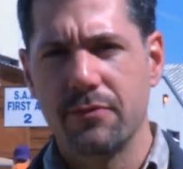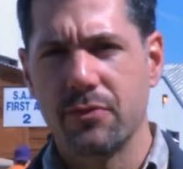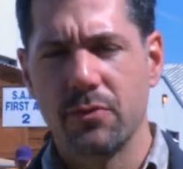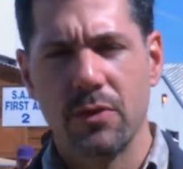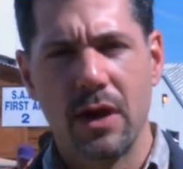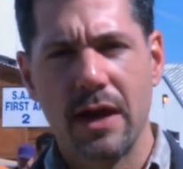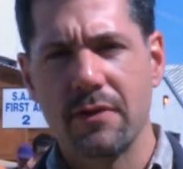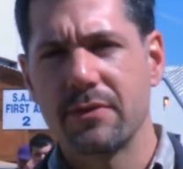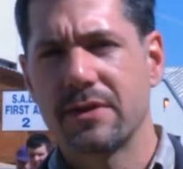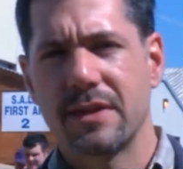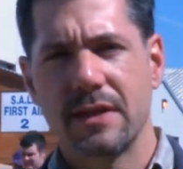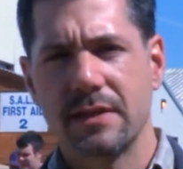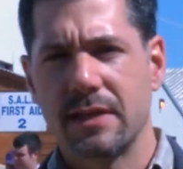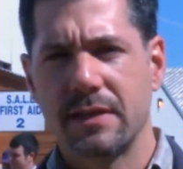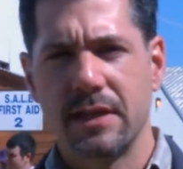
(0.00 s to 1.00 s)
through
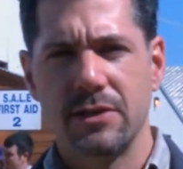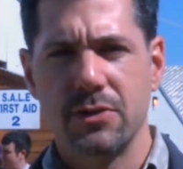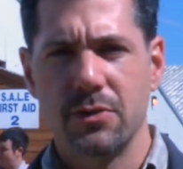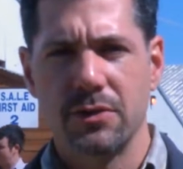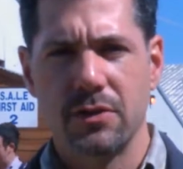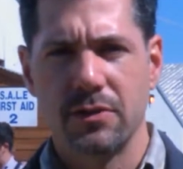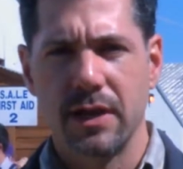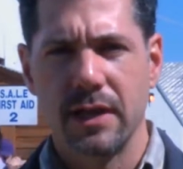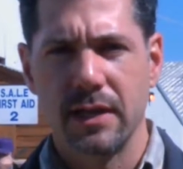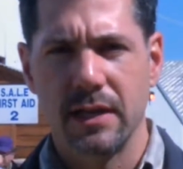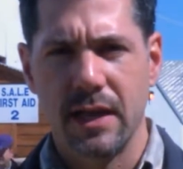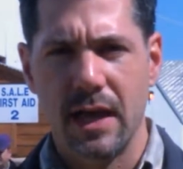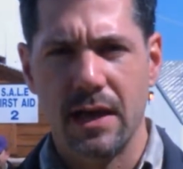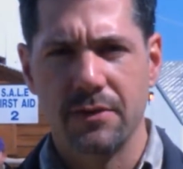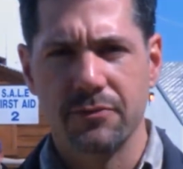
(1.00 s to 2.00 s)
everything that they do in their daily
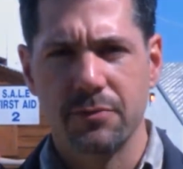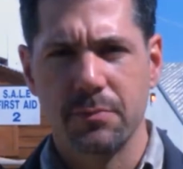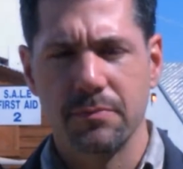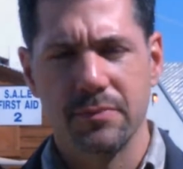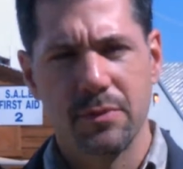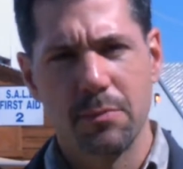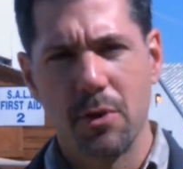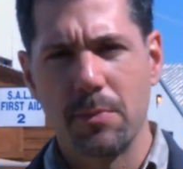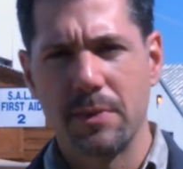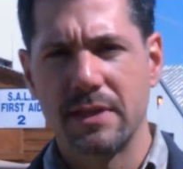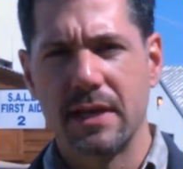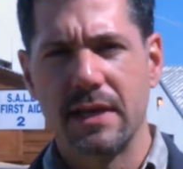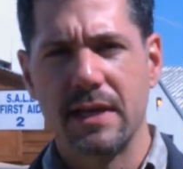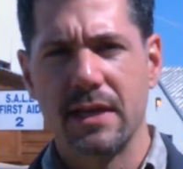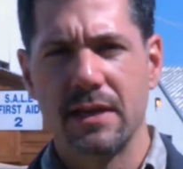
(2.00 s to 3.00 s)
lives, from the moment
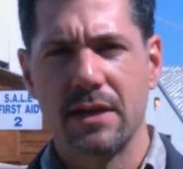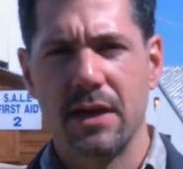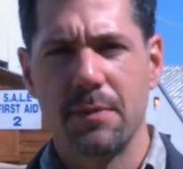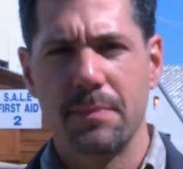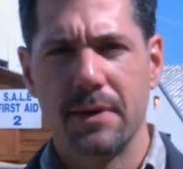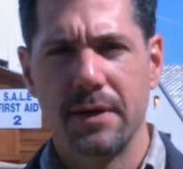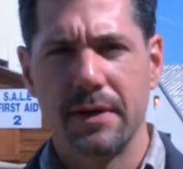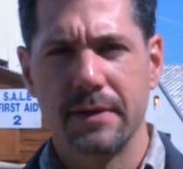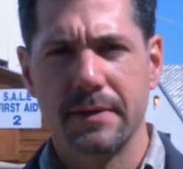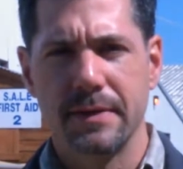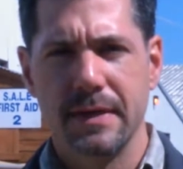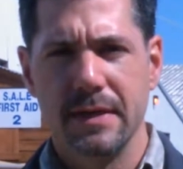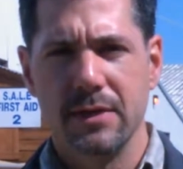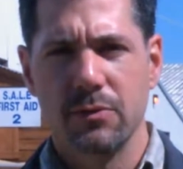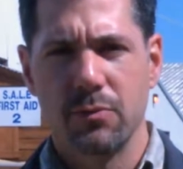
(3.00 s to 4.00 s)
they get up uh,
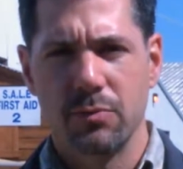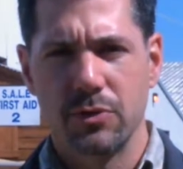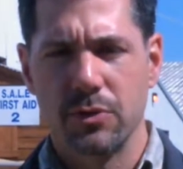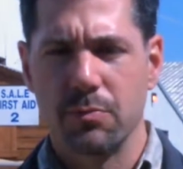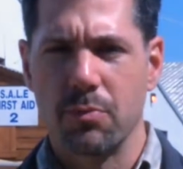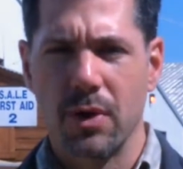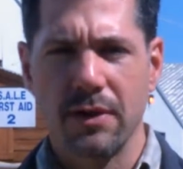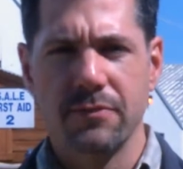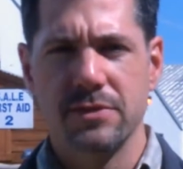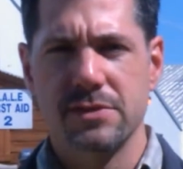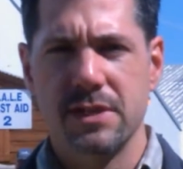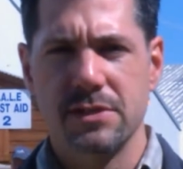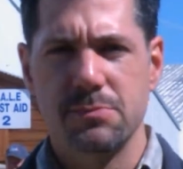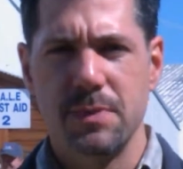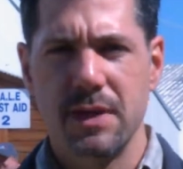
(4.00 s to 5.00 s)
to breakfast
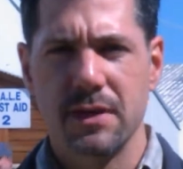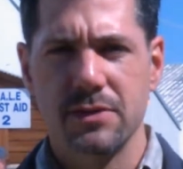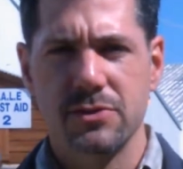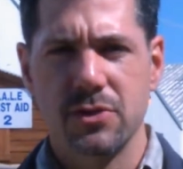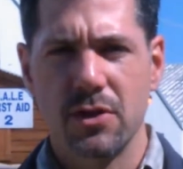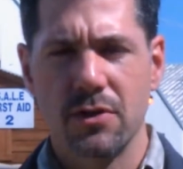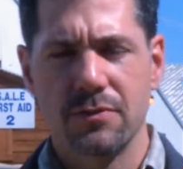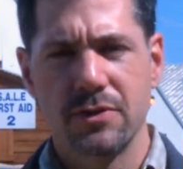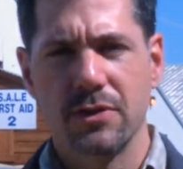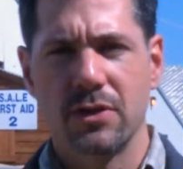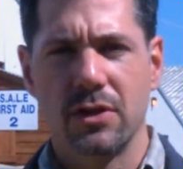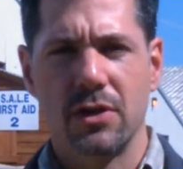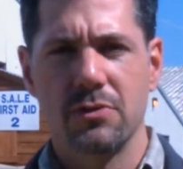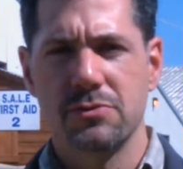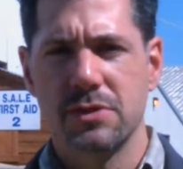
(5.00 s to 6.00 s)
that's being served to the
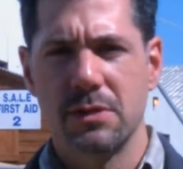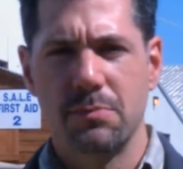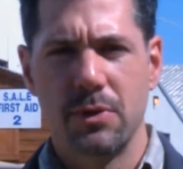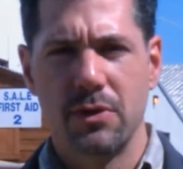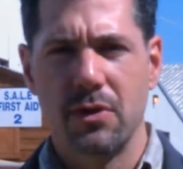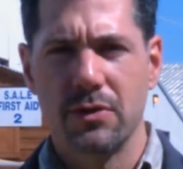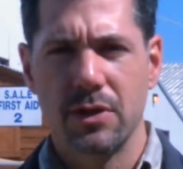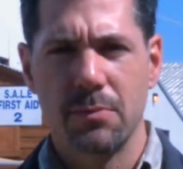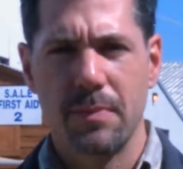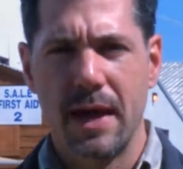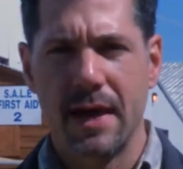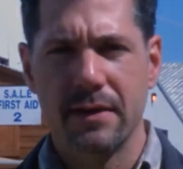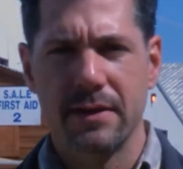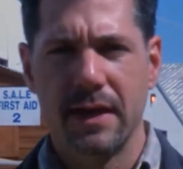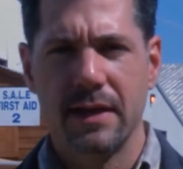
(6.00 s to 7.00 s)
clothes that put on their
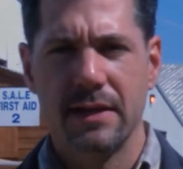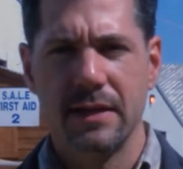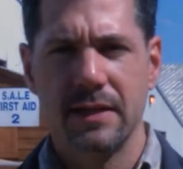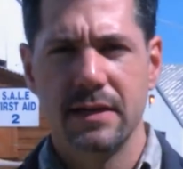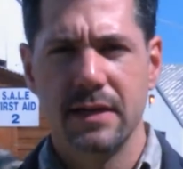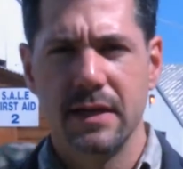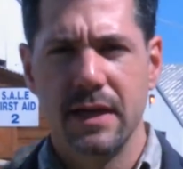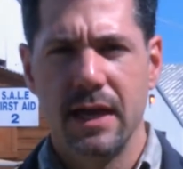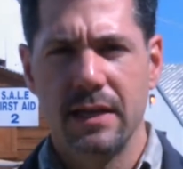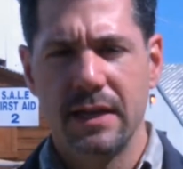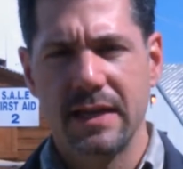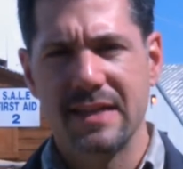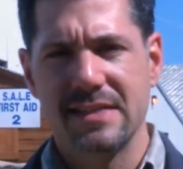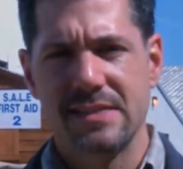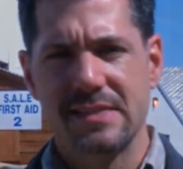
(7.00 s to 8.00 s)
back daily, and
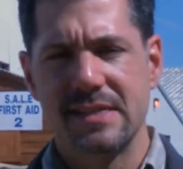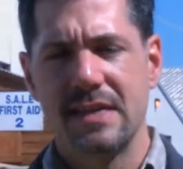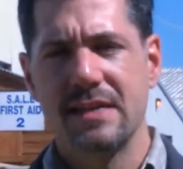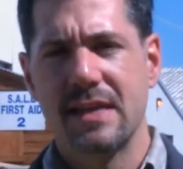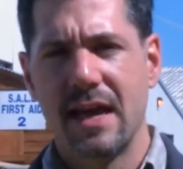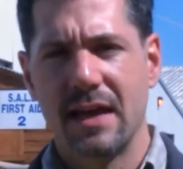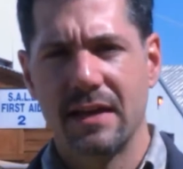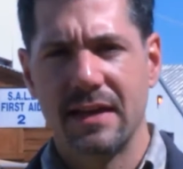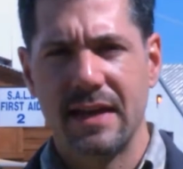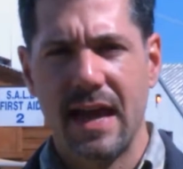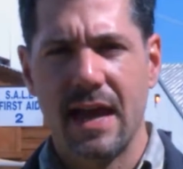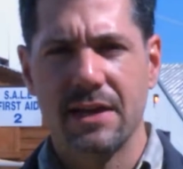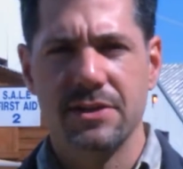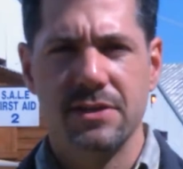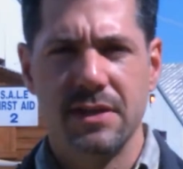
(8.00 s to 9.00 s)
they can see that in
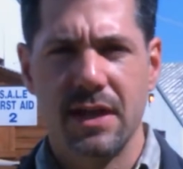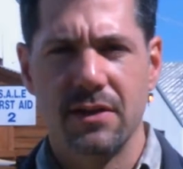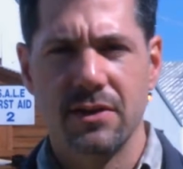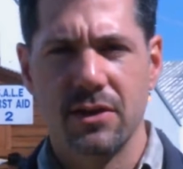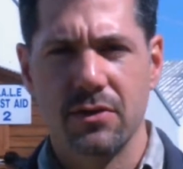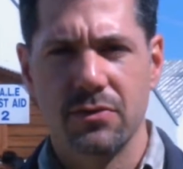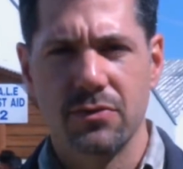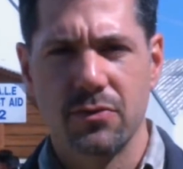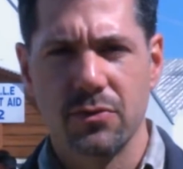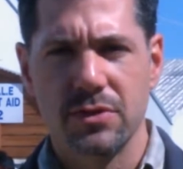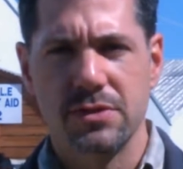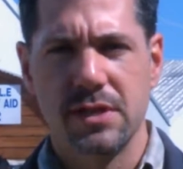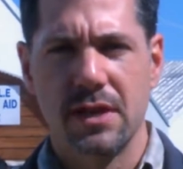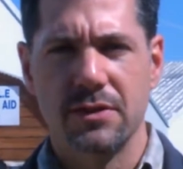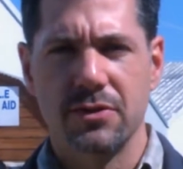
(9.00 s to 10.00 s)
action down here through
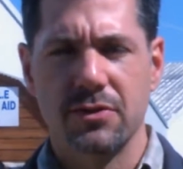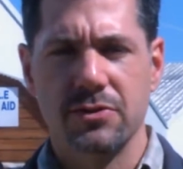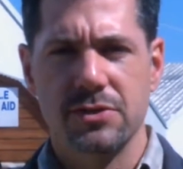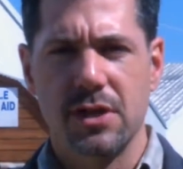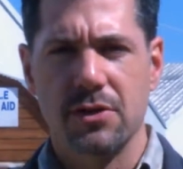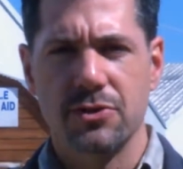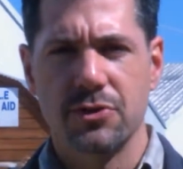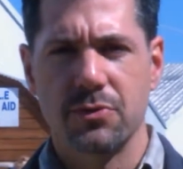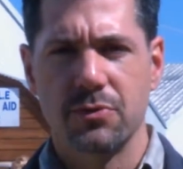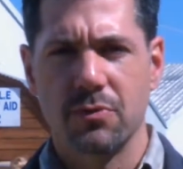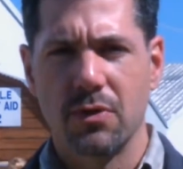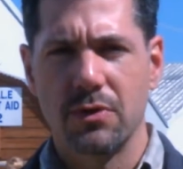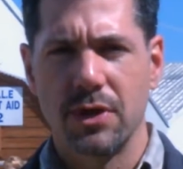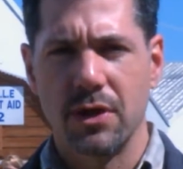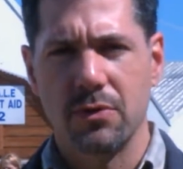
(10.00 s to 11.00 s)
the San Antonio Stock Show and
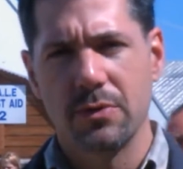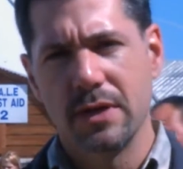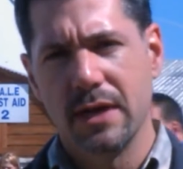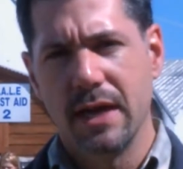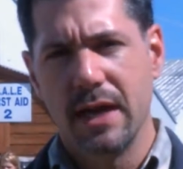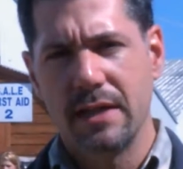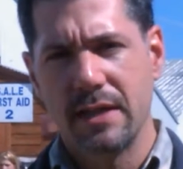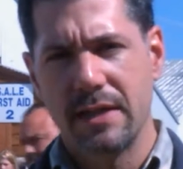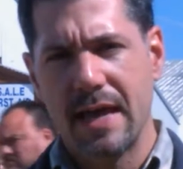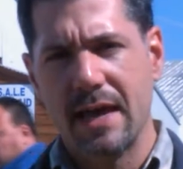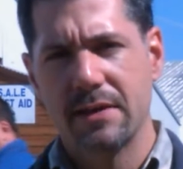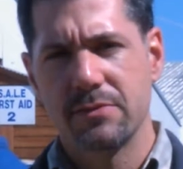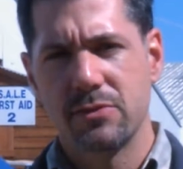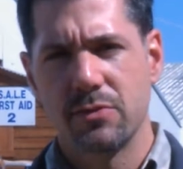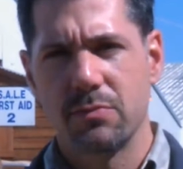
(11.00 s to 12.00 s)
Rodeo. And then that in